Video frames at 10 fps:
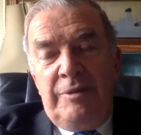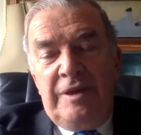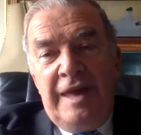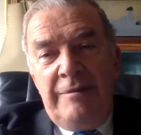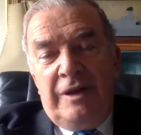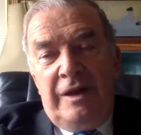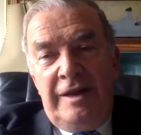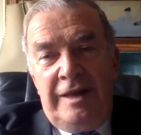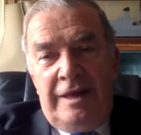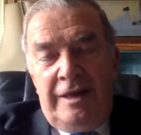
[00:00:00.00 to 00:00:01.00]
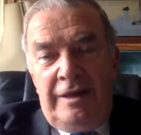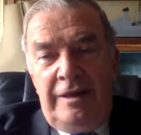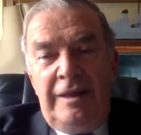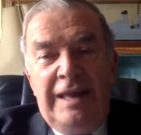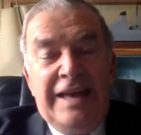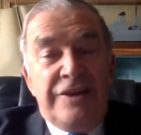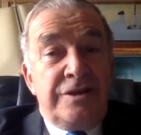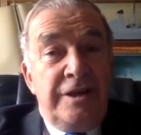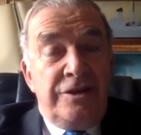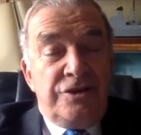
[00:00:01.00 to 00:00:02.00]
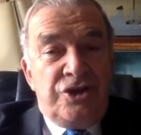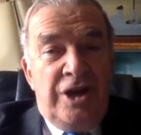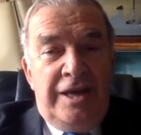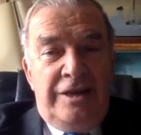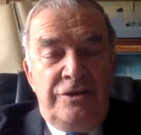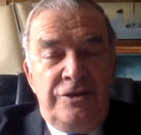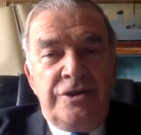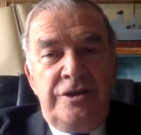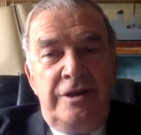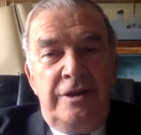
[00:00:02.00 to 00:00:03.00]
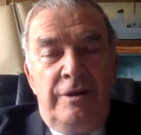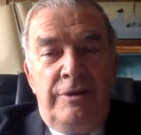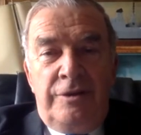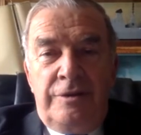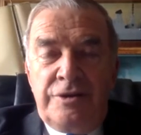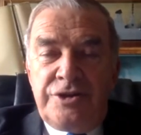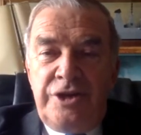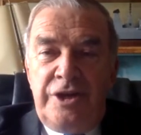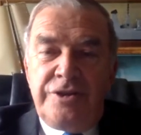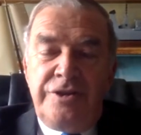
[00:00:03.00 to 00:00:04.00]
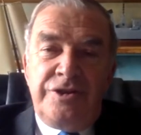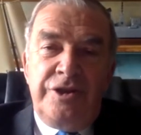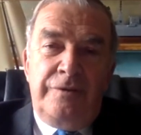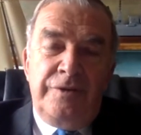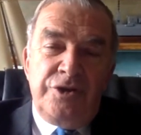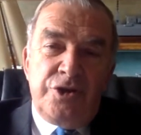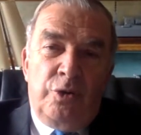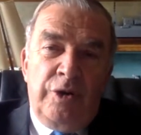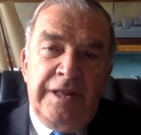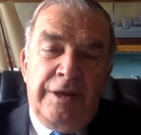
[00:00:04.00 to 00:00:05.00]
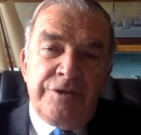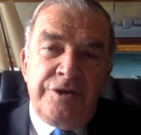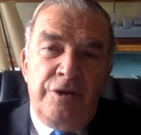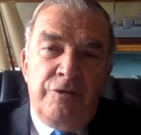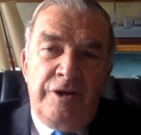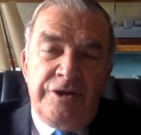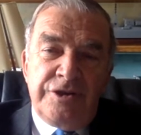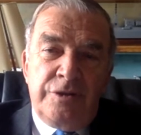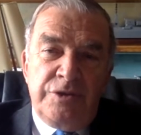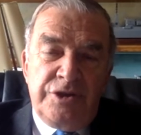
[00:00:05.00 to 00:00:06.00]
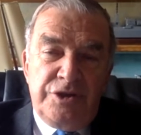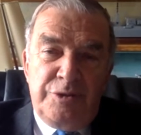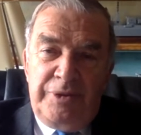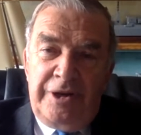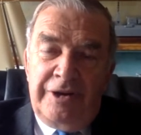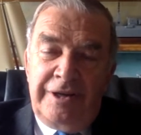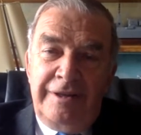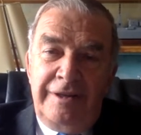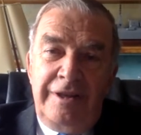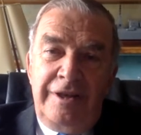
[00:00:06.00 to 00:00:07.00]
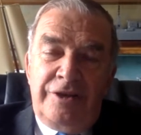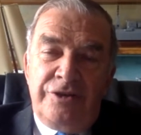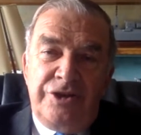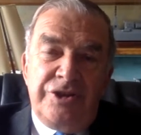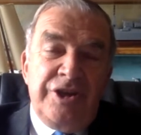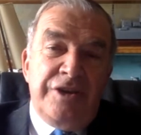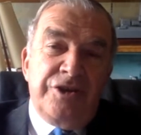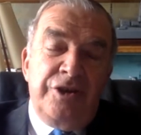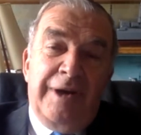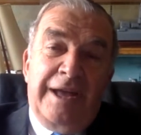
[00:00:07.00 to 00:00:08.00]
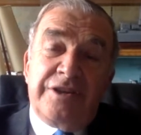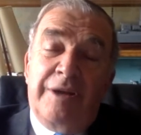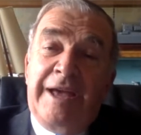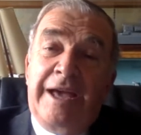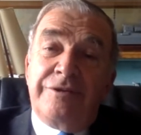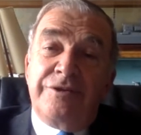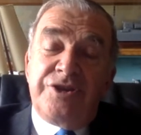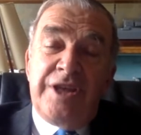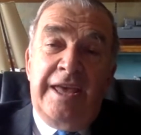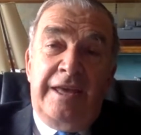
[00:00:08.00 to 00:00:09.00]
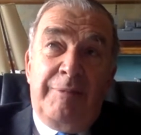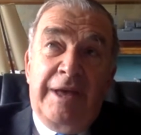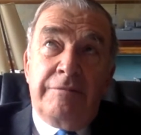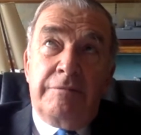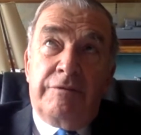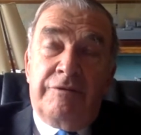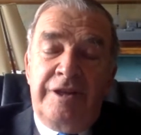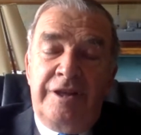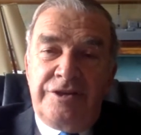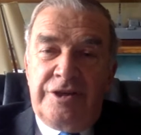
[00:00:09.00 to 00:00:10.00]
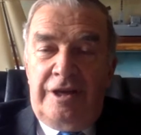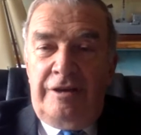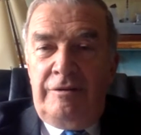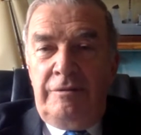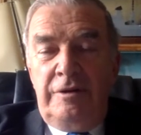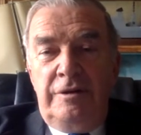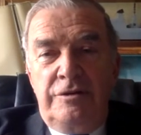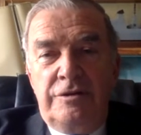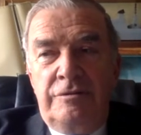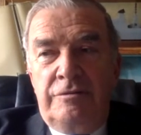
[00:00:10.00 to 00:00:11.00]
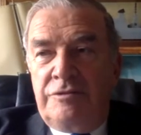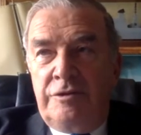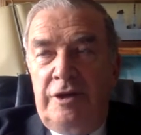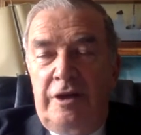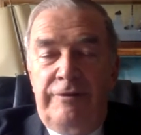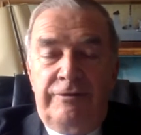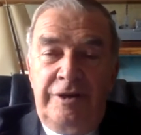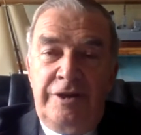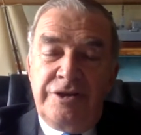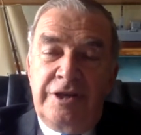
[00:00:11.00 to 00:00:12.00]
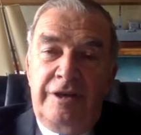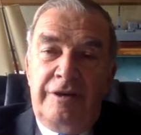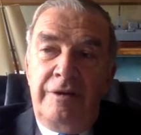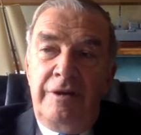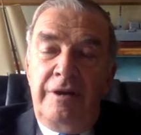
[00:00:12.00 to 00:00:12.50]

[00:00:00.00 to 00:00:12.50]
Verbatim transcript: became clear as things changed that the certainty of ensuring there was no risk was disappearing. And GCHQ had to come out and say about 3 years ago, two and a half, 3 years ago,